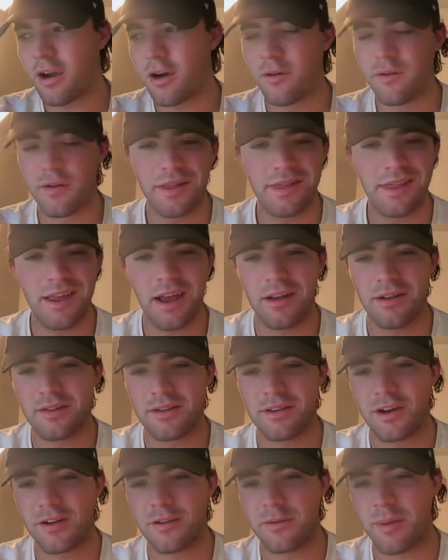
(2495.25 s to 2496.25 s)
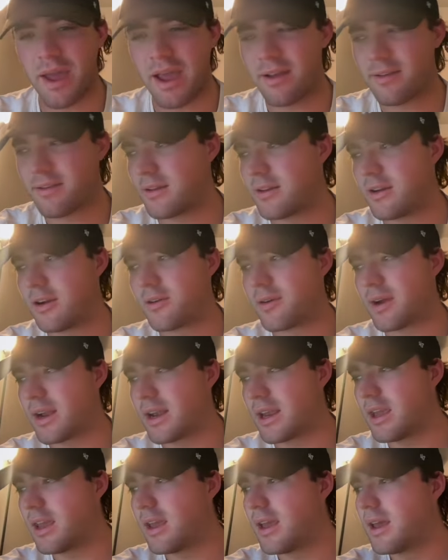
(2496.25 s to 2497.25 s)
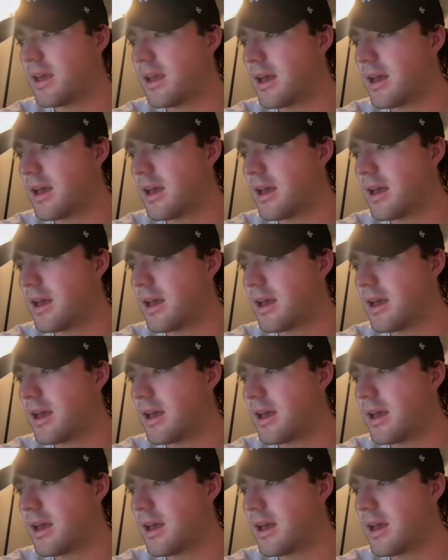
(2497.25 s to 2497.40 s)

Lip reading: over 1,000 yards passing already.